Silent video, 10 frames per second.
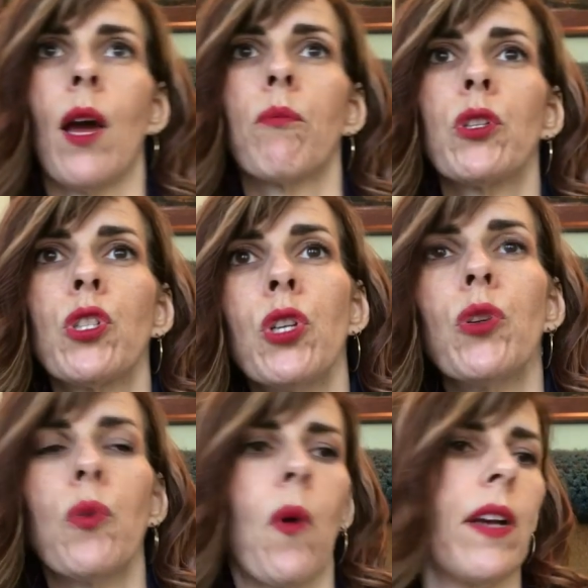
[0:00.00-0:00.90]
Number
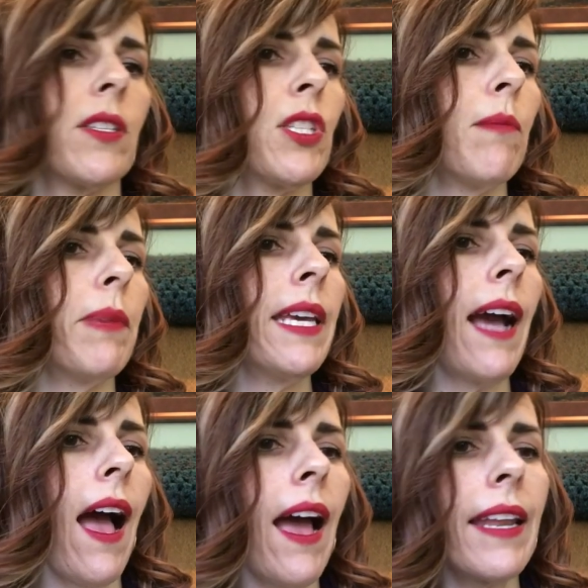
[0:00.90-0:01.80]
two was to be
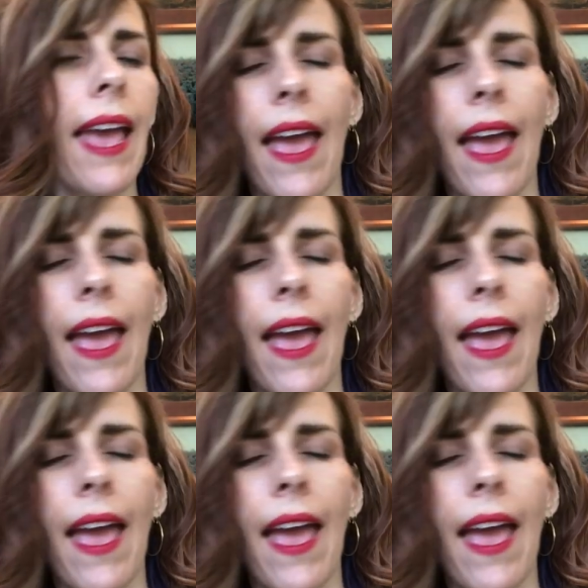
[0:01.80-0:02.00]
on